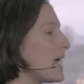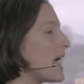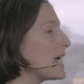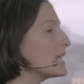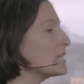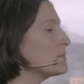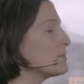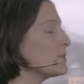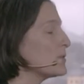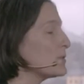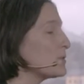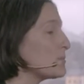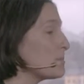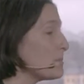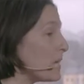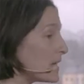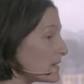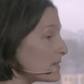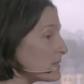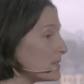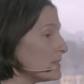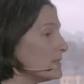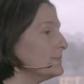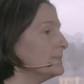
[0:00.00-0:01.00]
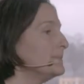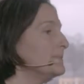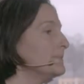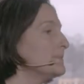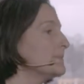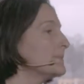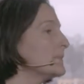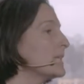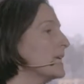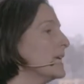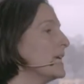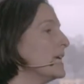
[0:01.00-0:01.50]
animal's muscle,
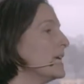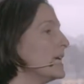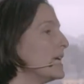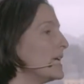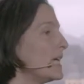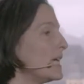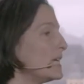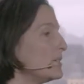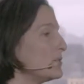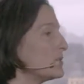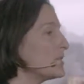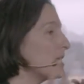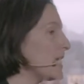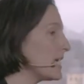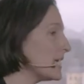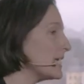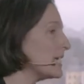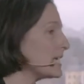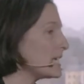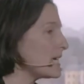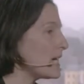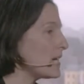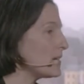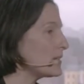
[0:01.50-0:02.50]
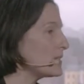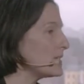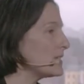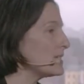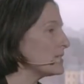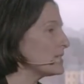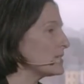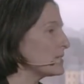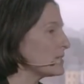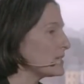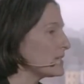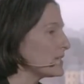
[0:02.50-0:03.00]
and you take it out
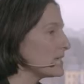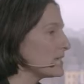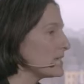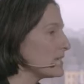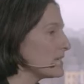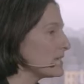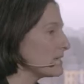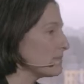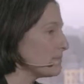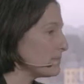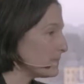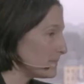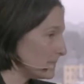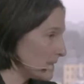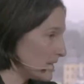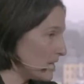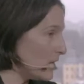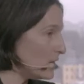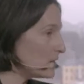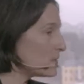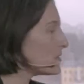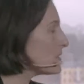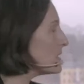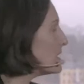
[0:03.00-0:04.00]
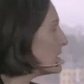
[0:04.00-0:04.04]
into the culture